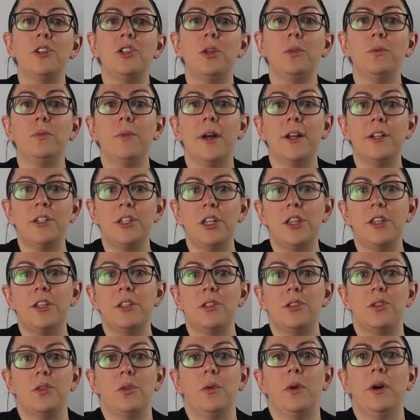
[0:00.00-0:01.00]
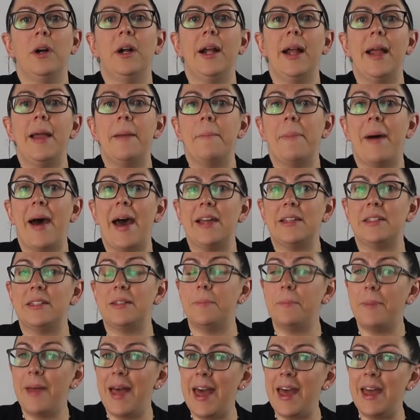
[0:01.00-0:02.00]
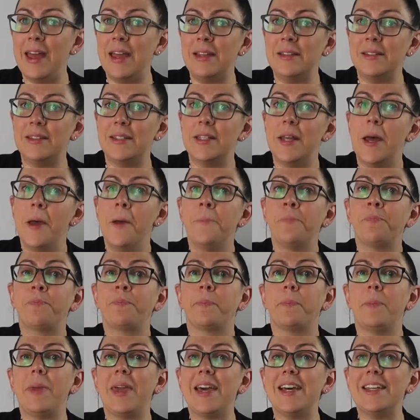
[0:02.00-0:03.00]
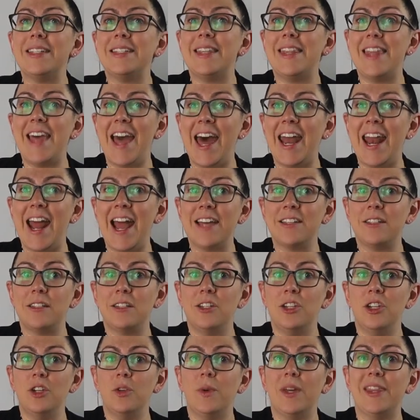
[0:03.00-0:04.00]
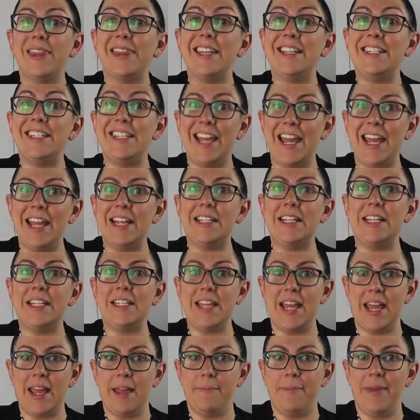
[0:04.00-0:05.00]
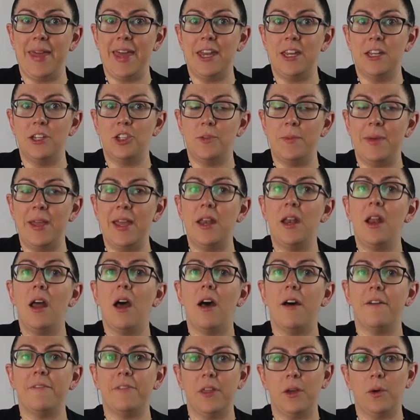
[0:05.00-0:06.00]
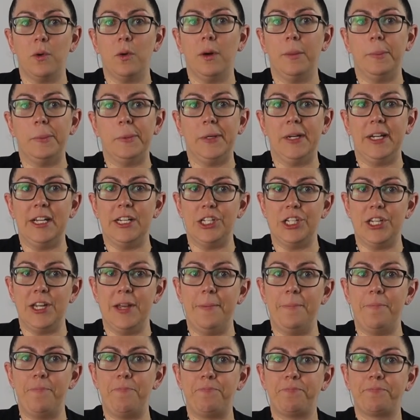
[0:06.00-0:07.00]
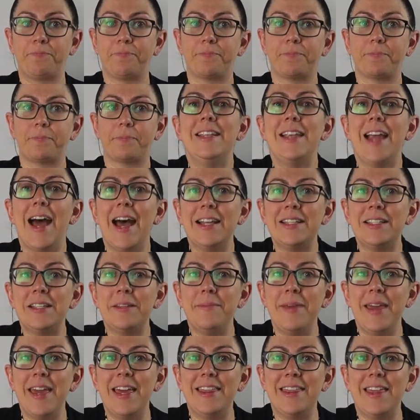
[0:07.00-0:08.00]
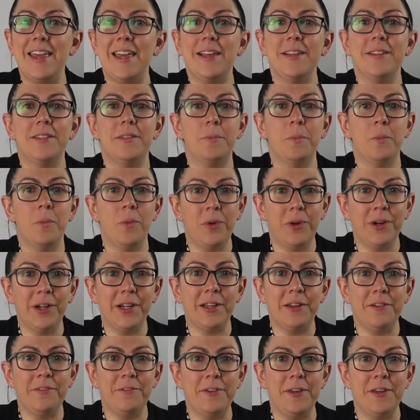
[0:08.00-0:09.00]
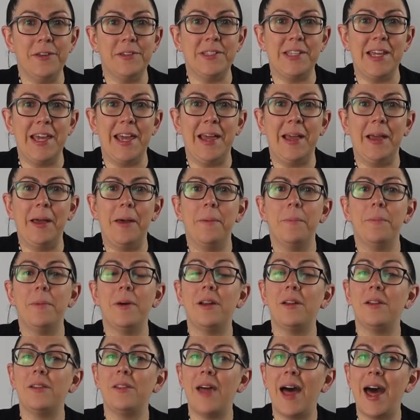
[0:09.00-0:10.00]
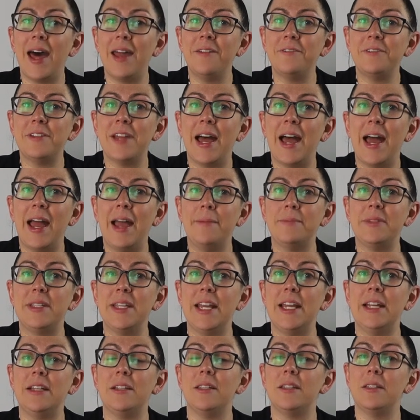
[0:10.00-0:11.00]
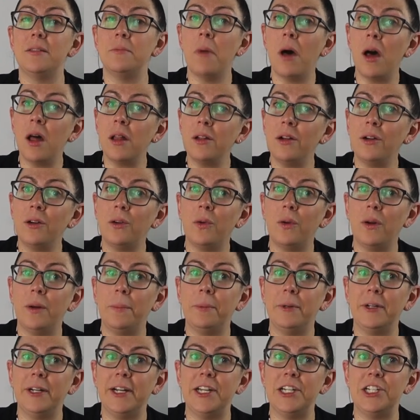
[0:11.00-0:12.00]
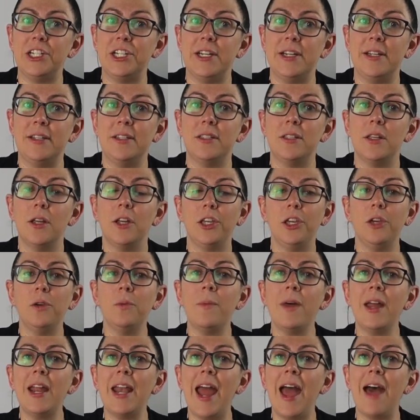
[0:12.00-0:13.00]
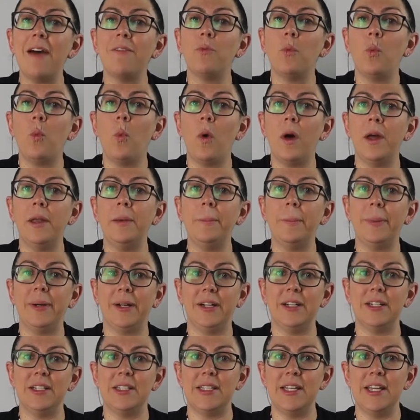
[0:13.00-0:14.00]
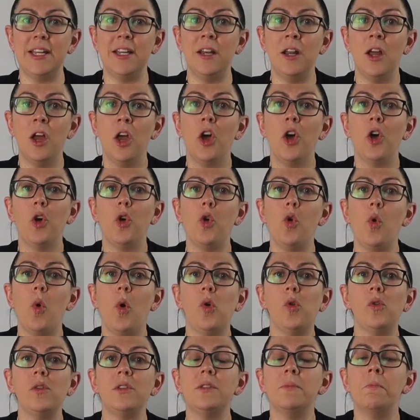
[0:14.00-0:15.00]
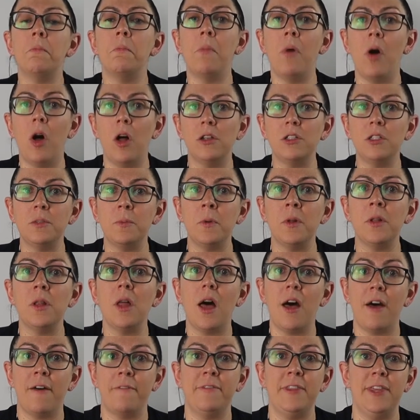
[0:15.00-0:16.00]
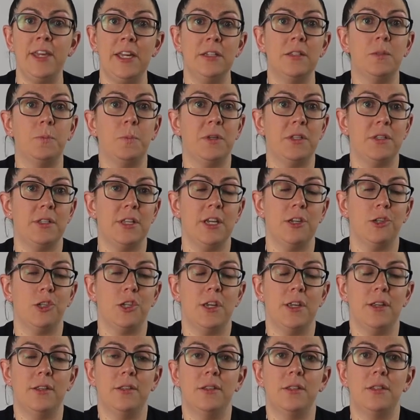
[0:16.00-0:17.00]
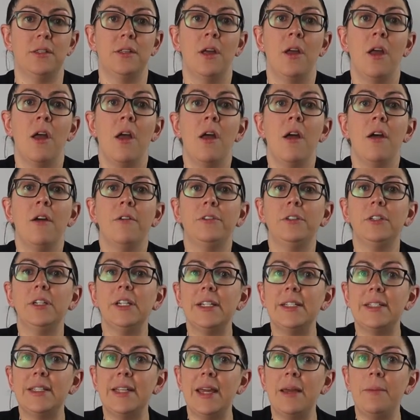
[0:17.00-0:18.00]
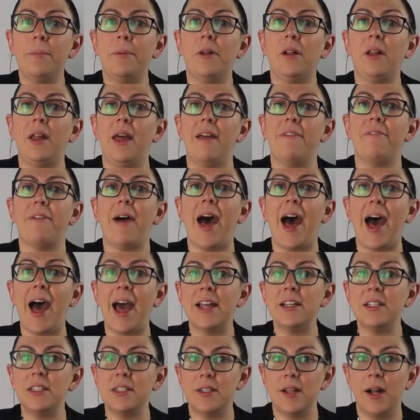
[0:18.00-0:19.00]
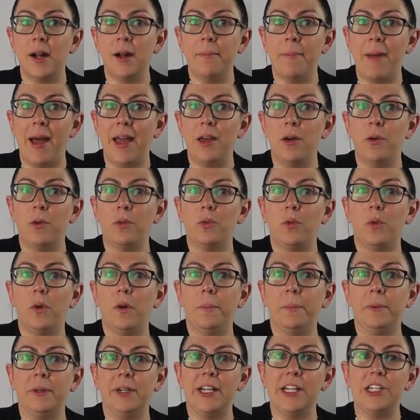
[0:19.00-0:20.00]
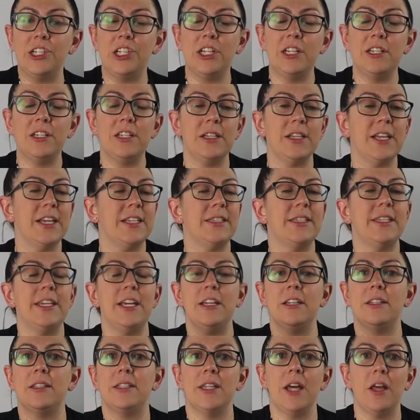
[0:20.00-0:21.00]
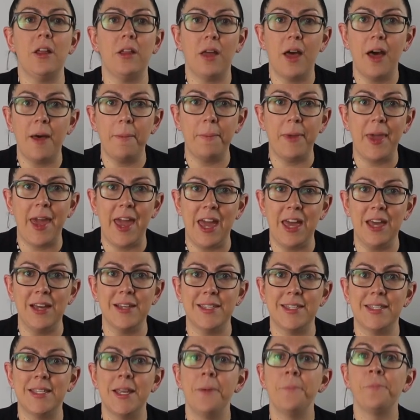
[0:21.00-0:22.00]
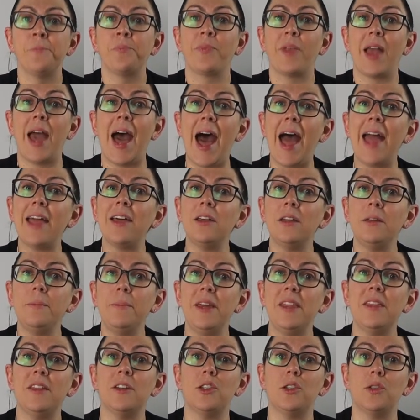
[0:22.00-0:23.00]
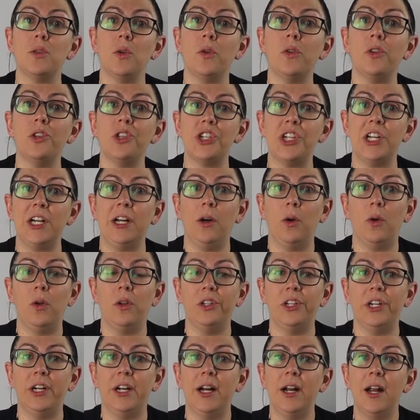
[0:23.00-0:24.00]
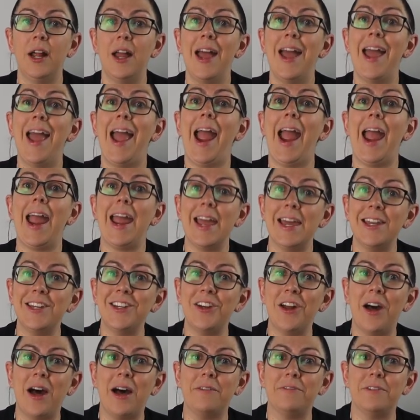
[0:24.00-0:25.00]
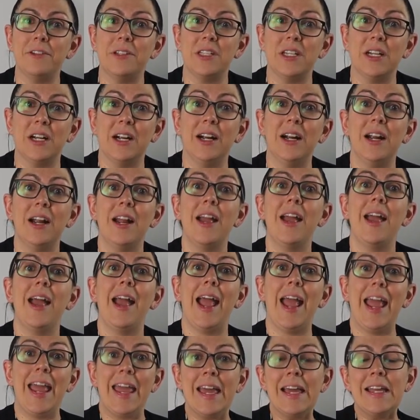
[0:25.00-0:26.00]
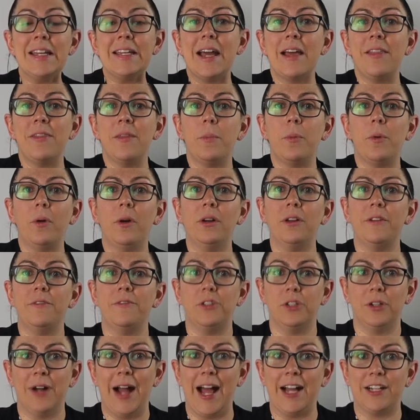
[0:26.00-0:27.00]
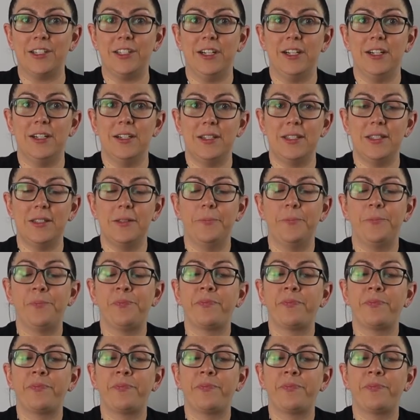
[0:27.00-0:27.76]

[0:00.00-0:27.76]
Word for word: to run to the store and buy some pens because that has to do with the day to day management of the corporation. Not to make things more confusing, but a lot of times in smaller corporations, you might have one person who holds multiple of these positions. For example, if I start my own corporation to, let's say, sell cupcakes, I could be the sole shareholder and an officer and on the board of directors.